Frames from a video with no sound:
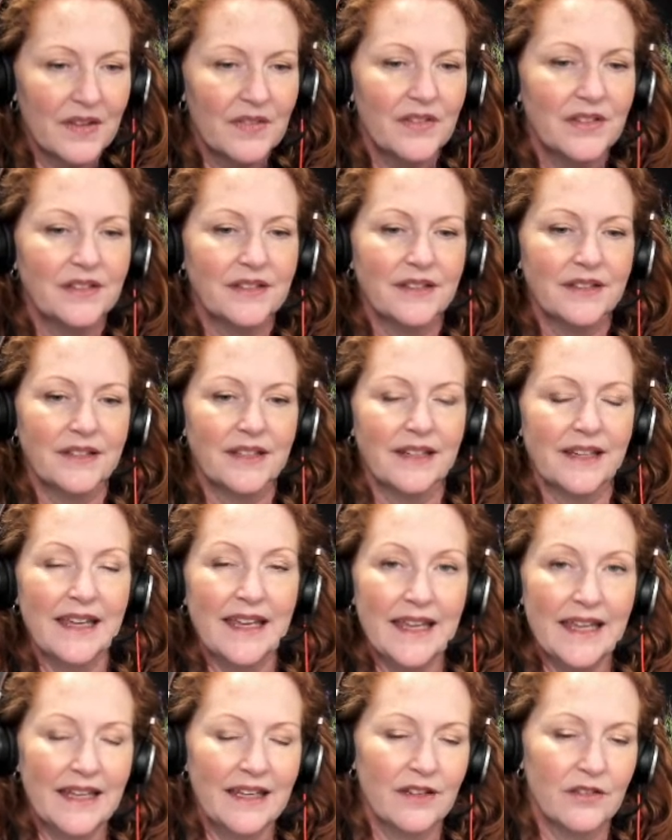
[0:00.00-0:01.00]
This is an
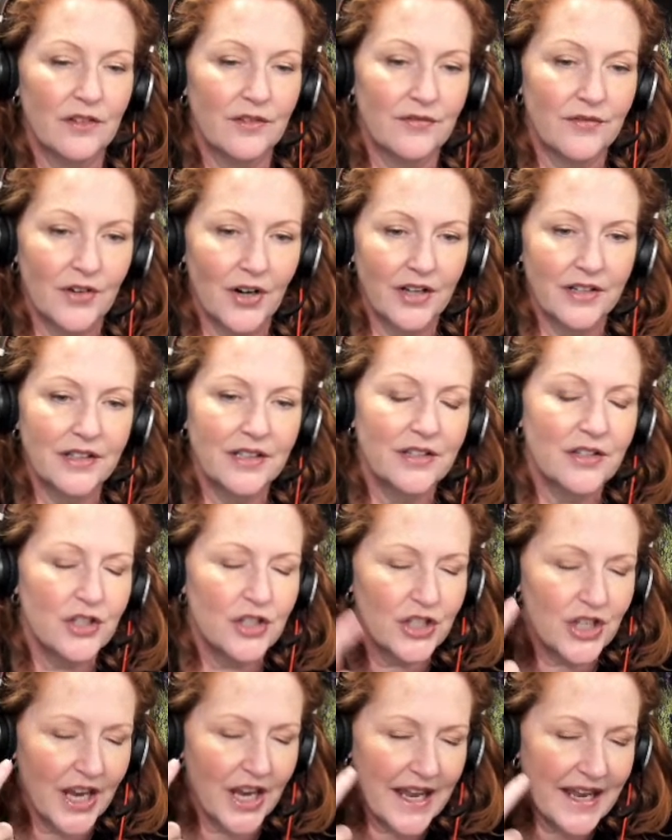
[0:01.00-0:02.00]
N in the front,
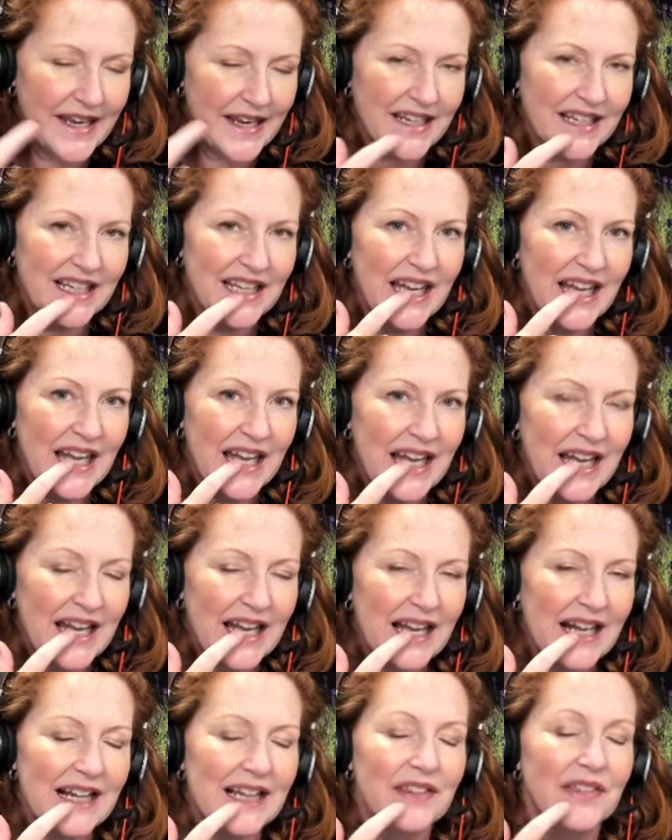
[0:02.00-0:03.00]
chain,
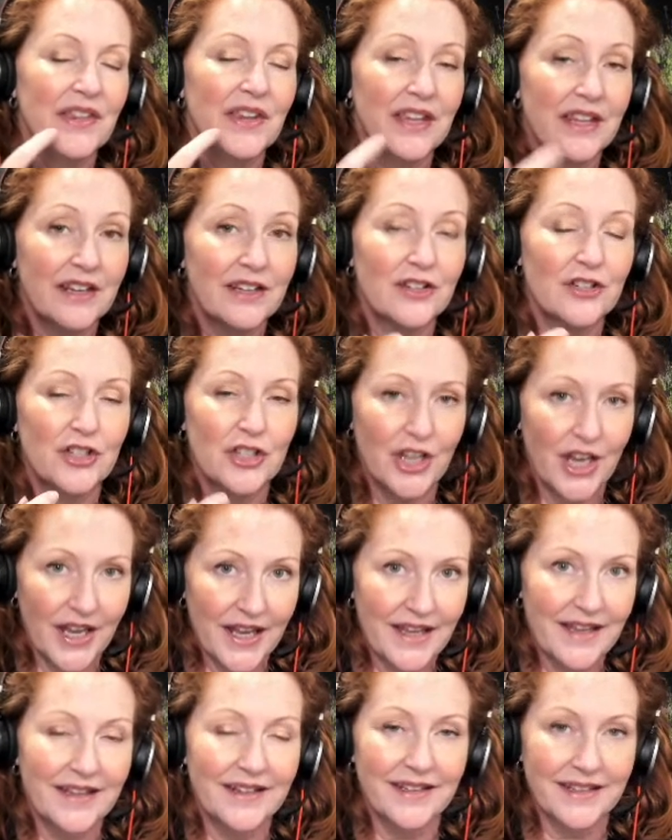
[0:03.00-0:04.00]
and then a
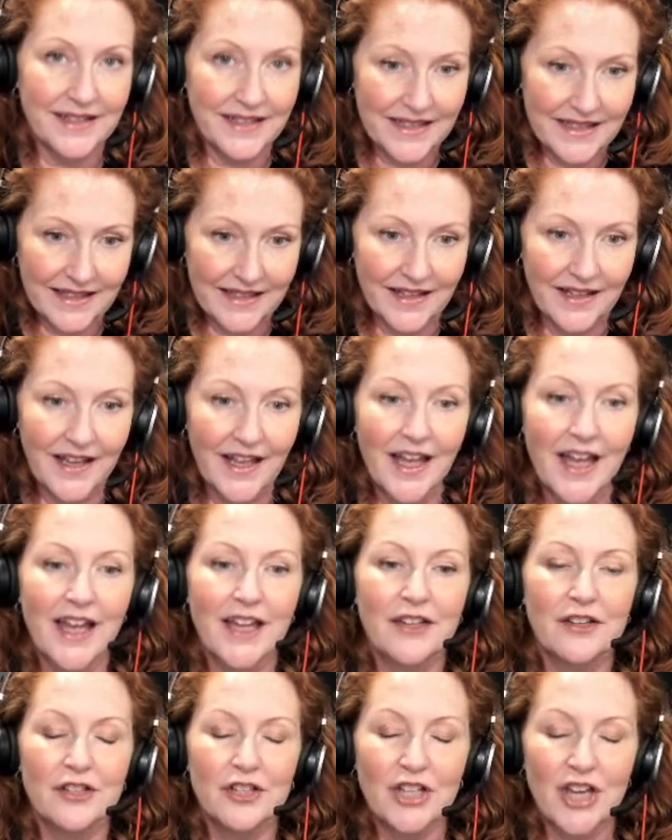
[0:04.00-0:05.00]
J and a D.
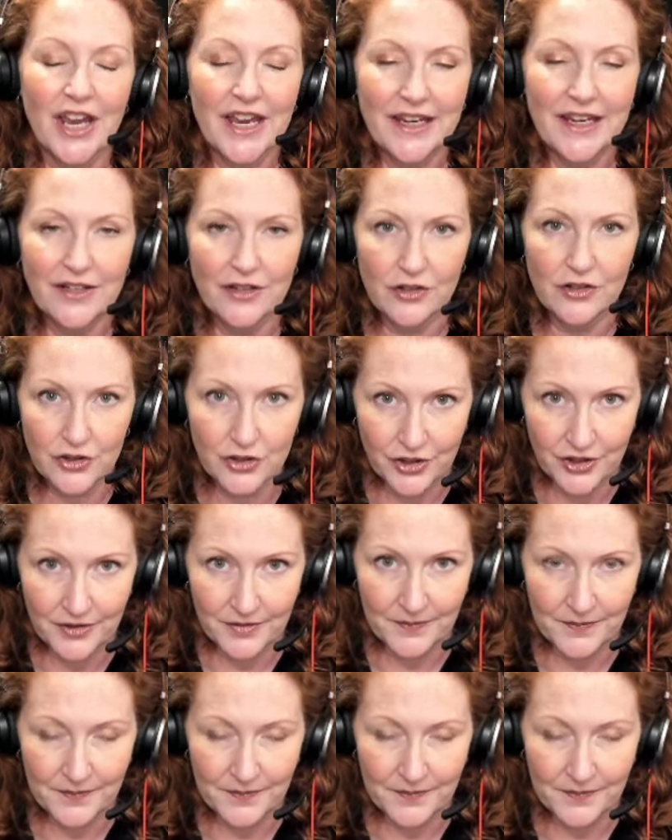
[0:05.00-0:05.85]
Changed.